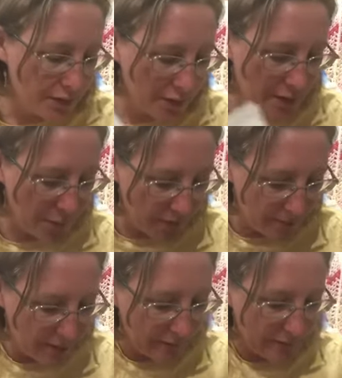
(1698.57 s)
it won't
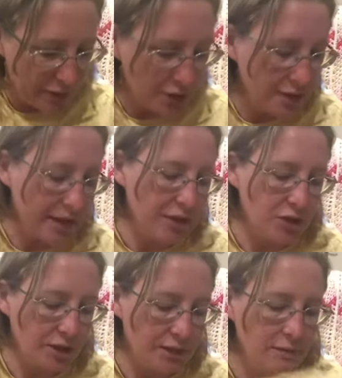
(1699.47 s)
be finished next
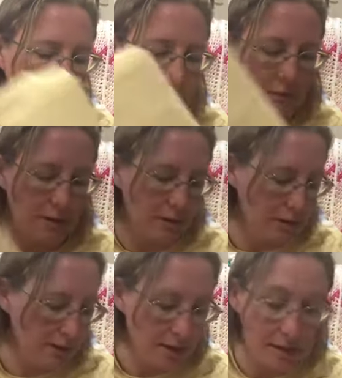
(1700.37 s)
year.
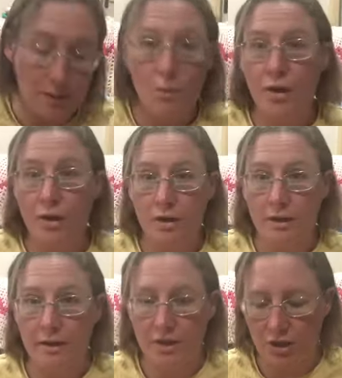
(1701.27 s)
And I didn't work on it
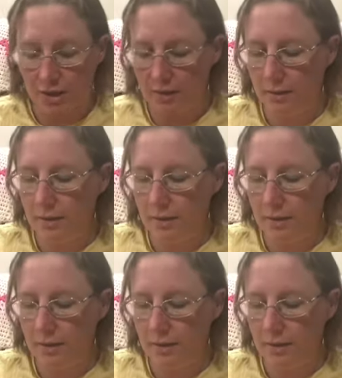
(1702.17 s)
this year.